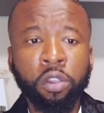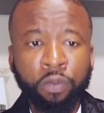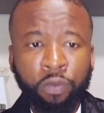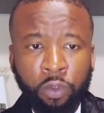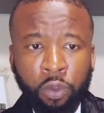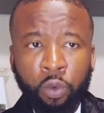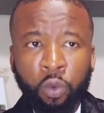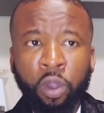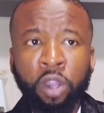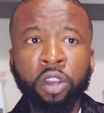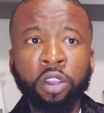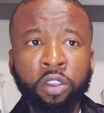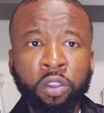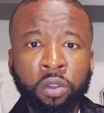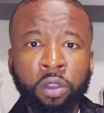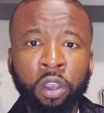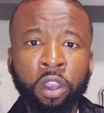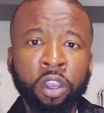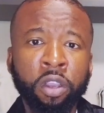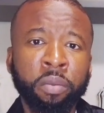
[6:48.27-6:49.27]
If you want
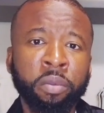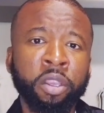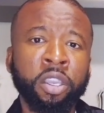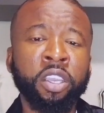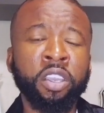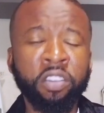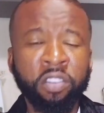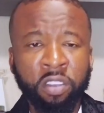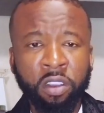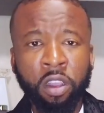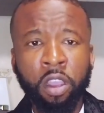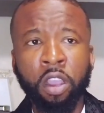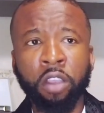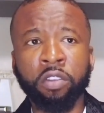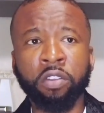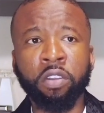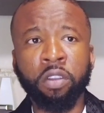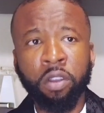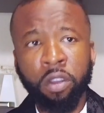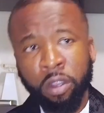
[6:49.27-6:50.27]
a um, he's in
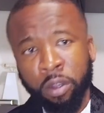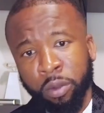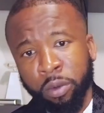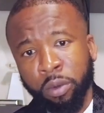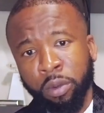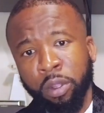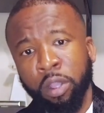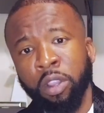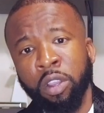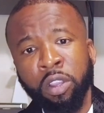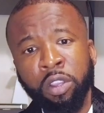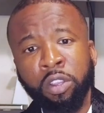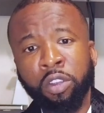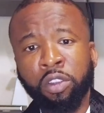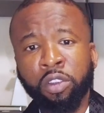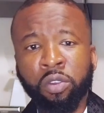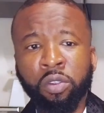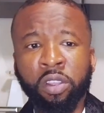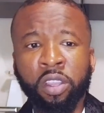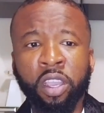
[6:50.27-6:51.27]
house cologne, you
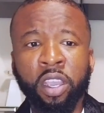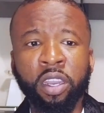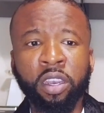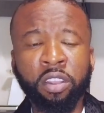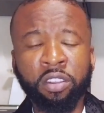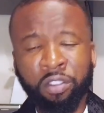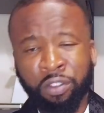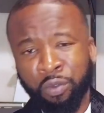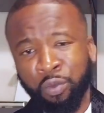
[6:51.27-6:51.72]
should get this.